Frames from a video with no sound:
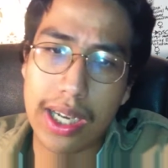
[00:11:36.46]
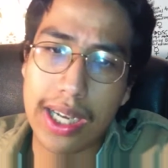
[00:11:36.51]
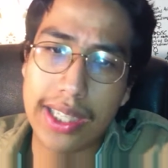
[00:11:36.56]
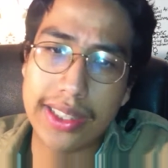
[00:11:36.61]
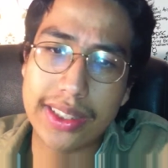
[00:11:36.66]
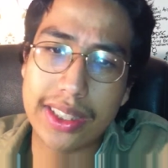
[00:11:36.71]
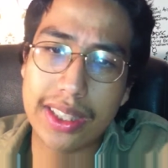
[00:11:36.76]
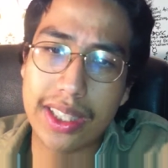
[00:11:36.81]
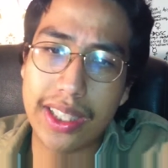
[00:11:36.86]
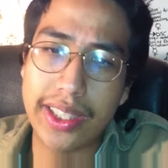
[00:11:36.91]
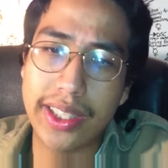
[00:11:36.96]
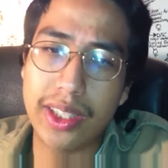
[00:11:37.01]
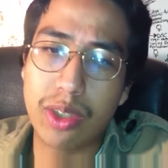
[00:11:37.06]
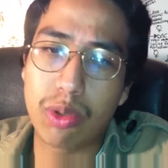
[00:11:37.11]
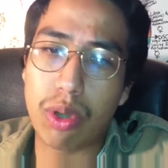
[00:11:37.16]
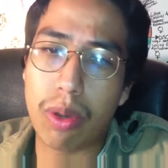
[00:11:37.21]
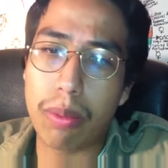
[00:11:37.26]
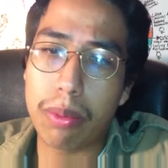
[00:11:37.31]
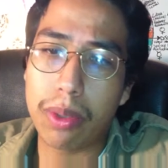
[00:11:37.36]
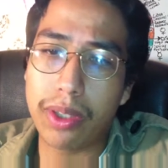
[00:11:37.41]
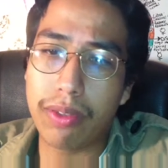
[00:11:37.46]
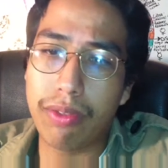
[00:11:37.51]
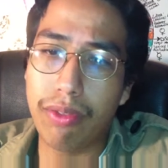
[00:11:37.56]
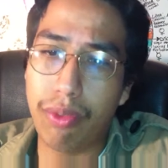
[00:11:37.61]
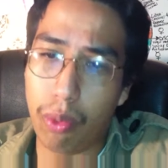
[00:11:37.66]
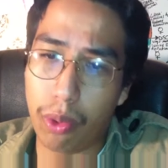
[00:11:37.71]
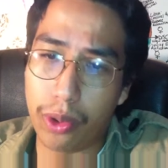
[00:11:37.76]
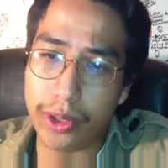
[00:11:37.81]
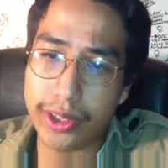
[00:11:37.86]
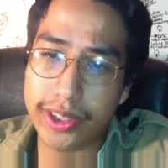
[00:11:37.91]
Isolating, groveling
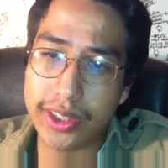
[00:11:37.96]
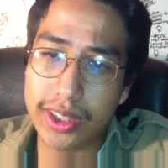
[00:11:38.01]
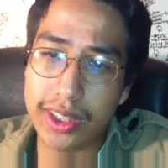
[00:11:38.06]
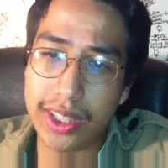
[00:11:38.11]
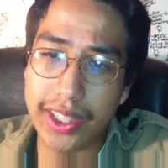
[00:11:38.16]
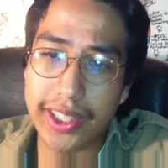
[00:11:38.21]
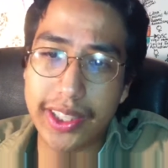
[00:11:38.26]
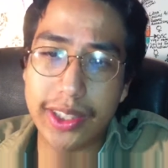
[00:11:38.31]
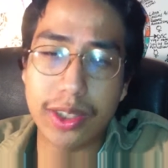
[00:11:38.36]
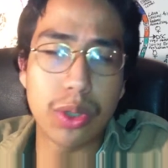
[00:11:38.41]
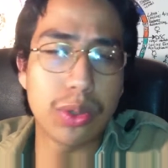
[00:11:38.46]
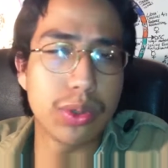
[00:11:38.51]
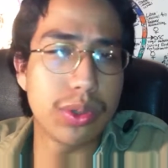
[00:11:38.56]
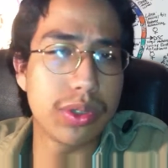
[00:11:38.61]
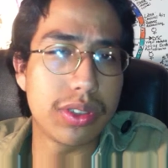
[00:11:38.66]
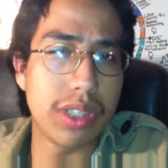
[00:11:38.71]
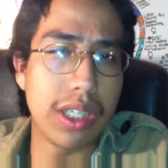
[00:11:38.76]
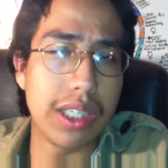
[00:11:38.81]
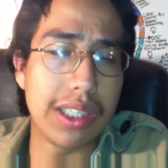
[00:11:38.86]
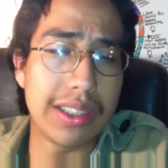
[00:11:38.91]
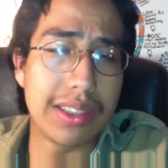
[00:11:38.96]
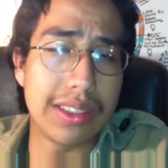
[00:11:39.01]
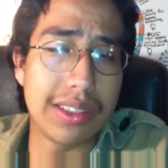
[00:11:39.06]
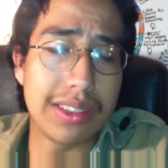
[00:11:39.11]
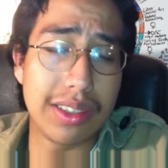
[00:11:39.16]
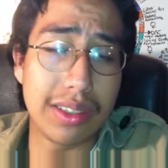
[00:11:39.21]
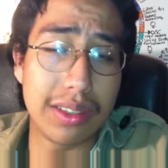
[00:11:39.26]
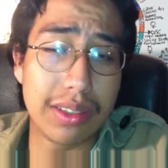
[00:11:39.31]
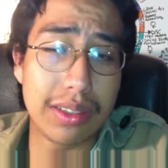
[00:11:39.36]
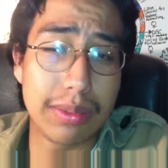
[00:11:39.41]
force, the lady knows
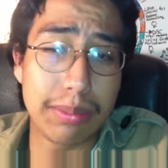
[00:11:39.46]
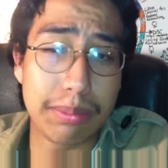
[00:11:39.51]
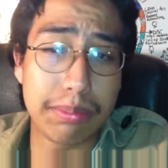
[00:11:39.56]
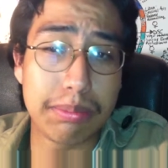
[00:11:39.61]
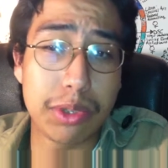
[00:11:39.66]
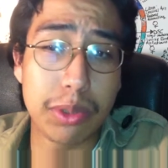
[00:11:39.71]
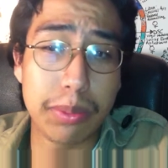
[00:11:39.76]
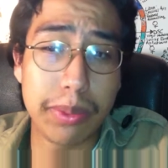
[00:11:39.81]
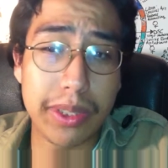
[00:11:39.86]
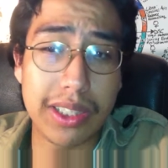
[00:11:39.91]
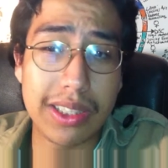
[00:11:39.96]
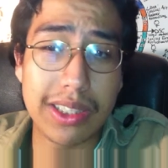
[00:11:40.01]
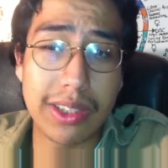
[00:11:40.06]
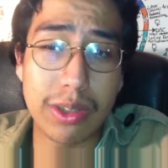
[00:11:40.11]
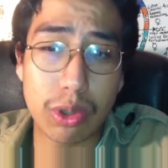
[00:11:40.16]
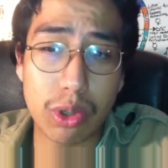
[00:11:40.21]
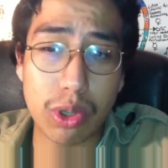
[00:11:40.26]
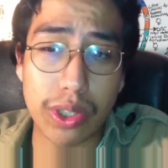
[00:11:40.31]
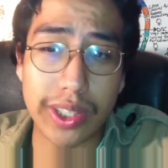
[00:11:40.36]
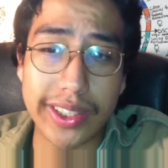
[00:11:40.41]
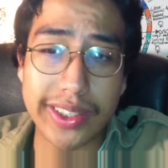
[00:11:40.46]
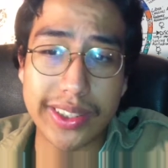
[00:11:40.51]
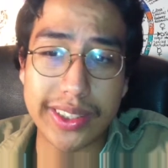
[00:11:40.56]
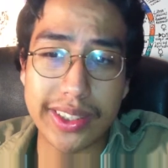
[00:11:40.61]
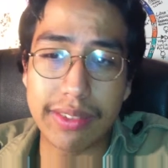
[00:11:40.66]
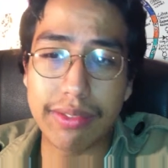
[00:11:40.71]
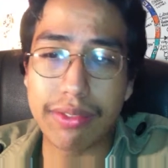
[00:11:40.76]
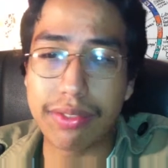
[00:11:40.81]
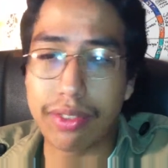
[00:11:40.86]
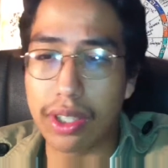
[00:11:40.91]
to be a little
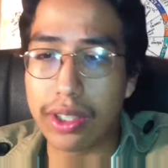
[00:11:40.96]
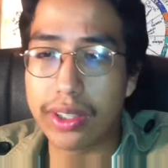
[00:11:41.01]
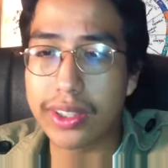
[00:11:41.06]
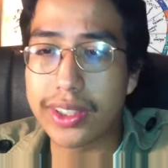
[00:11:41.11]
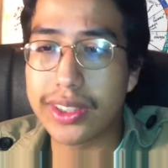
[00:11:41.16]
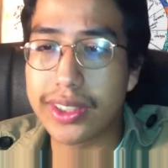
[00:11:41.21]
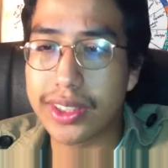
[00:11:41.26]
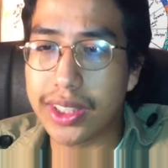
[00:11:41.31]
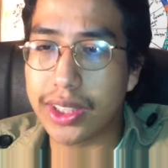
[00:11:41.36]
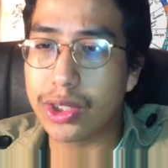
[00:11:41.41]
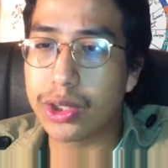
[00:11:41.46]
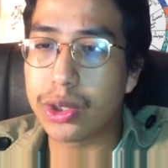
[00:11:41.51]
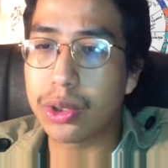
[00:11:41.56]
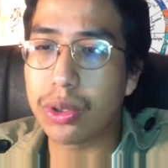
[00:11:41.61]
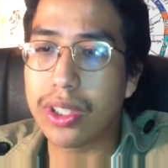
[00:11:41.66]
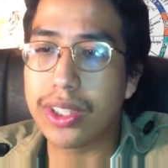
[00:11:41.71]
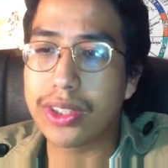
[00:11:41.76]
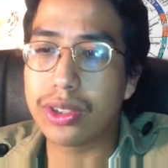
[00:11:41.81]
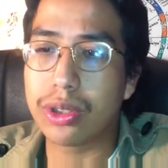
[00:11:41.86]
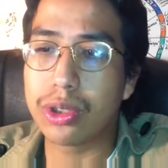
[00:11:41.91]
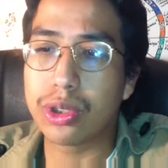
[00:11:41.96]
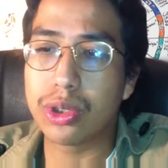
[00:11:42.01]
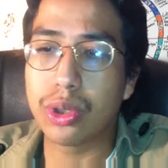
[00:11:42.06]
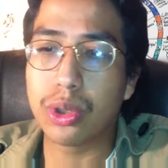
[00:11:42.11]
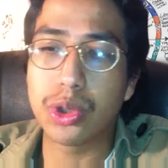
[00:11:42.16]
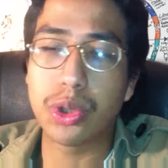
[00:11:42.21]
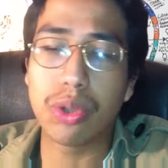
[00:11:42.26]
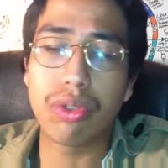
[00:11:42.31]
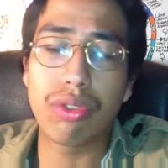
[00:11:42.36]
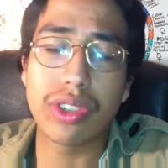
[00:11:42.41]
crazy and fun and sexual, as her
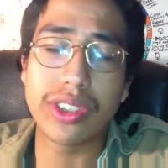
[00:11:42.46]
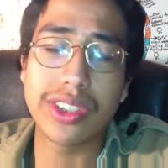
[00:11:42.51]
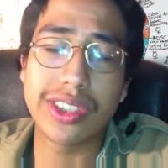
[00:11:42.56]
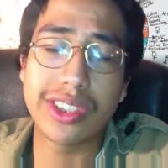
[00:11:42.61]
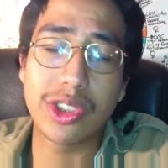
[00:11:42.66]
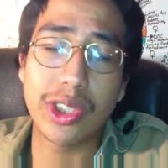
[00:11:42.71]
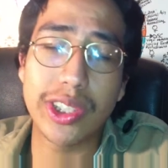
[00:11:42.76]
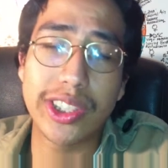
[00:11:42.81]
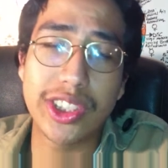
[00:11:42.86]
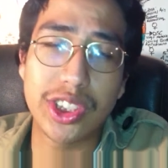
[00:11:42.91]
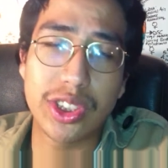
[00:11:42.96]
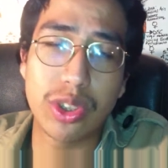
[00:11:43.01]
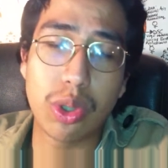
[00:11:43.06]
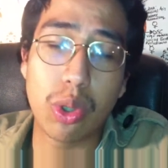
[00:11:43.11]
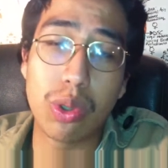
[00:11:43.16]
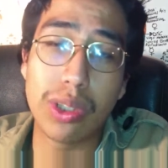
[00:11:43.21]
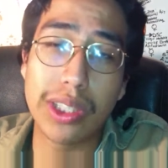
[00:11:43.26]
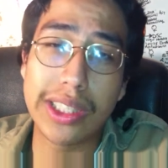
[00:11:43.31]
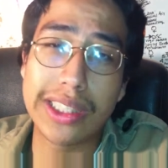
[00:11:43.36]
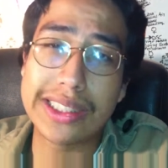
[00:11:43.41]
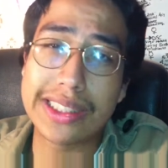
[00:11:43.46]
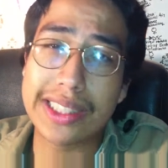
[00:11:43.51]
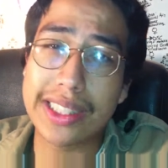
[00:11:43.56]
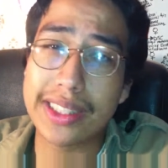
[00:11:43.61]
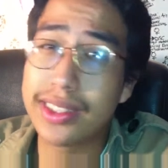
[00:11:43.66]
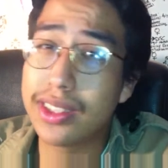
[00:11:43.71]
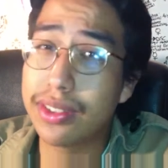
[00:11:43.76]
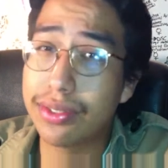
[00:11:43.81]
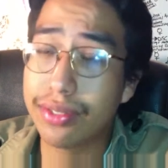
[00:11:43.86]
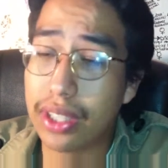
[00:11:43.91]
social frustration only
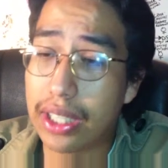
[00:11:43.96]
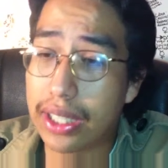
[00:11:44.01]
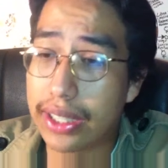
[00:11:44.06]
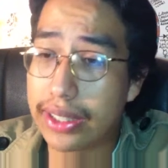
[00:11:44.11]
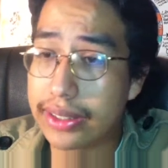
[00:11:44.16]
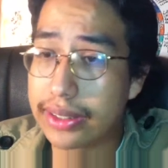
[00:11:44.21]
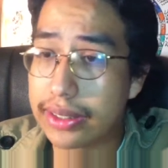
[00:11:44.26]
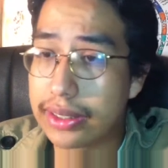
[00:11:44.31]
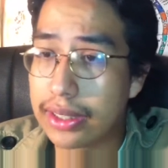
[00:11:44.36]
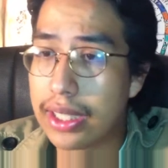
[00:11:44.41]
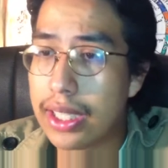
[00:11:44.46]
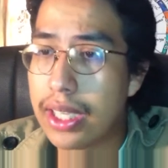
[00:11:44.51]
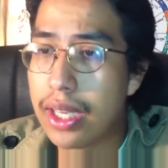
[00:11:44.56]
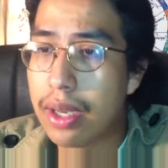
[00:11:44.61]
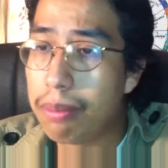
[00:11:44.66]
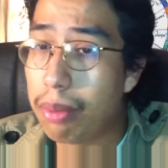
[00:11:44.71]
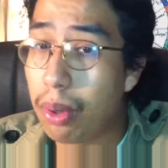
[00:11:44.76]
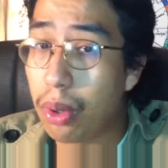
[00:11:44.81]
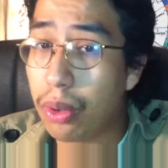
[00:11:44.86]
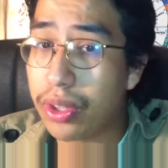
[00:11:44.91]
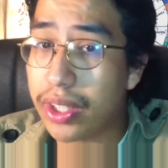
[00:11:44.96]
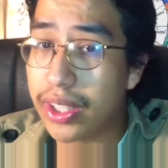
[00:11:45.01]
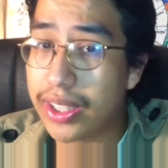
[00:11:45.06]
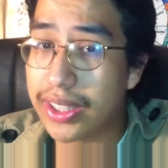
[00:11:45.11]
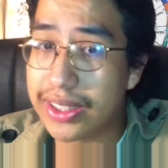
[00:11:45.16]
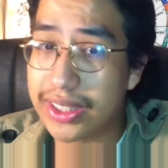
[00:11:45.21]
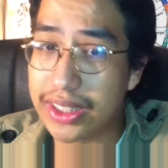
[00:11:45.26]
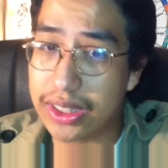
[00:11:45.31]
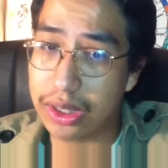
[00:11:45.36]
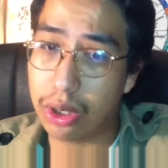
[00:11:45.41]
intensifies, both in
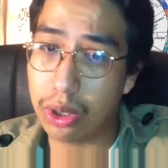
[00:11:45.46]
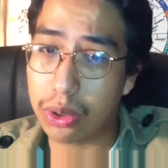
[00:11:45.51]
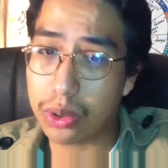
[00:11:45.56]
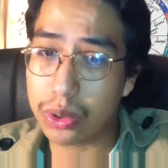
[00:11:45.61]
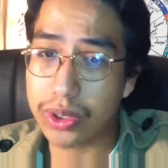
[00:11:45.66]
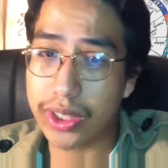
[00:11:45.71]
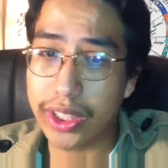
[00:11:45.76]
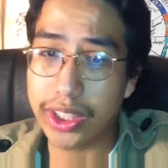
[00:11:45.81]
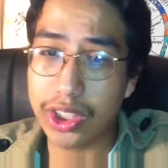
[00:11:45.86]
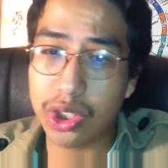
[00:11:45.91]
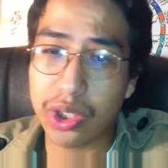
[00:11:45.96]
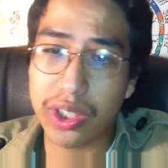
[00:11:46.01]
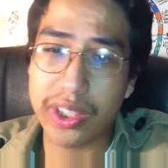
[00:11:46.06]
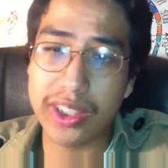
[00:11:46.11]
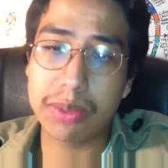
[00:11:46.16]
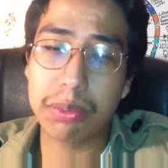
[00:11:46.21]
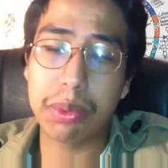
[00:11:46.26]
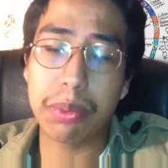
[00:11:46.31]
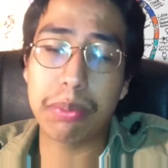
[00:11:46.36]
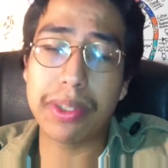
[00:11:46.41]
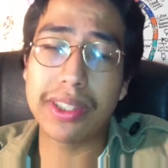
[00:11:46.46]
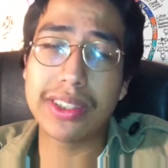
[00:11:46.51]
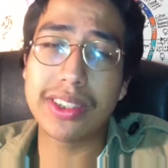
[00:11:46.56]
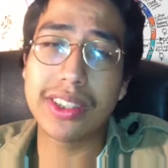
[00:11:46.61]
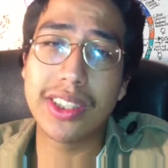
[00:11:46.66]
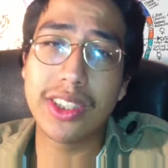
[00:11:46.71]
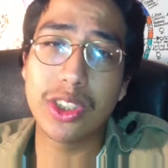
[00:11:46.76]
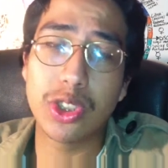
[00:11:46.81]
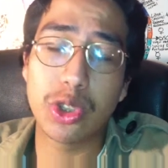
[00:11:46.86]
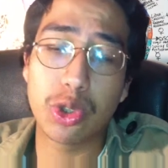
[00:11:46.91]
its enclosed nature and its
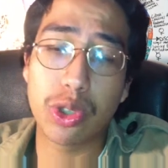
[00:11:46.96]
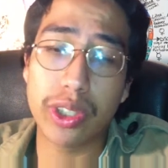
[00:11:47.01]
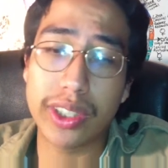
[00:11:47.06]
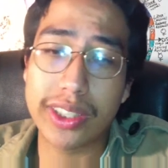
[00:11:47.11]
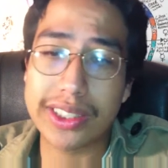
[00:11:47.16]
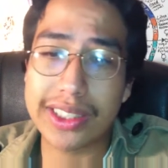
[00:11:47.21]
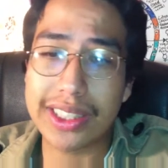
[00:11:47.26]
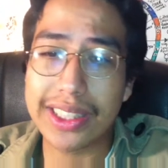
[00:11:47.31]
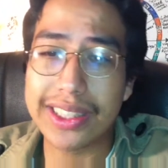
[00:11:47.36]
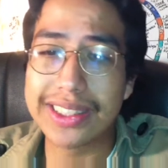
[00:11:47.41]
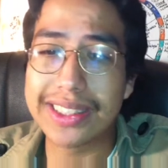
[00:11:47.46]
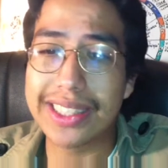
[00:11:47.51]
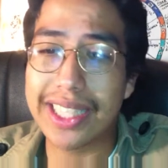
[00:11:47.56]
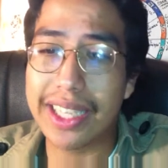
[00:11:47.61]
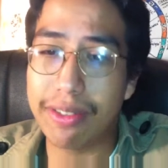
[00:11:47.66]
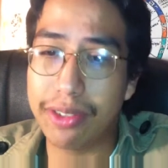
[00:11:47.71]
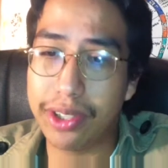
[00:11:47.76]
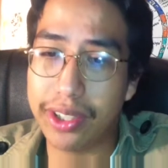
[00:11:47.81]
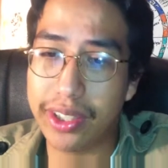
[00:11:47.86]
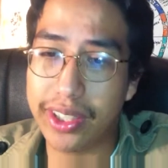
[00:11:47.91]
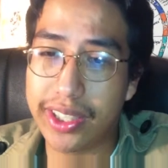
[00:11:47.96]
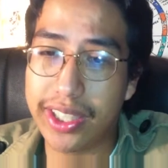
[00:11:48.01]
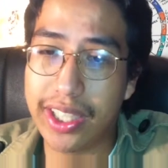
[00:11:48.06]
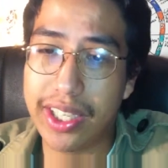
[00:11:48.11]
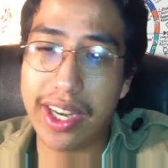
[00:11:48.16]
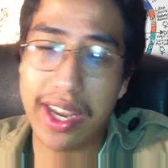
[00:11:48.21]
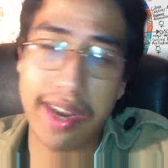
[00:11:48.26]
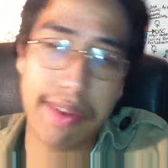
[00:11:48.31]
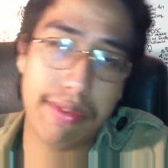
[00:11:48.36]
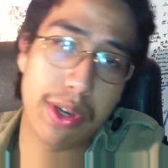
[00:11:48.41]
propensity to criticize everything
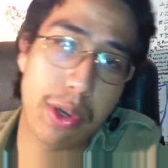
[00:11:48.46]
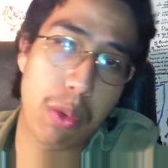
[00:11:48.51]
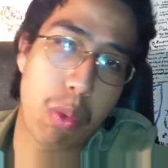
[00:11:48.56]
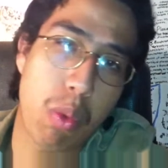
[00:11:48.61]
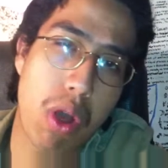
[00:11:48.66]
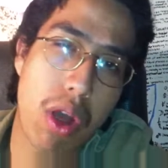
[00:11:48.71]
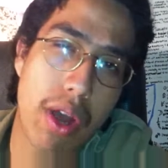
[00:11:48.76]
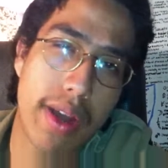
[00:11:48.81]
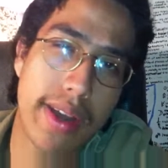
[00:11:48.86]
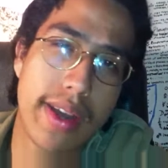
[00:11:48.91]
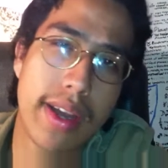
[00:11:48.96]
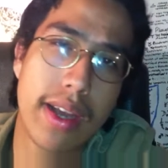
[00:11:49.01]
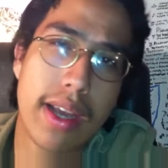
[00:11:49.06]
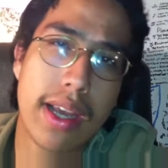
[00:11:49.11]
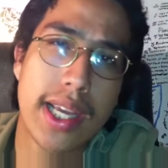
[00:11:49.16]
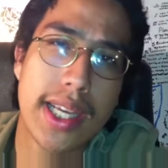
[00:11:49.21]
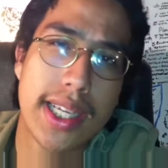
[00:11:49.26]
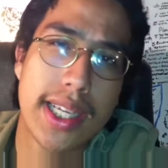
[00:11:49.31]
and everyone.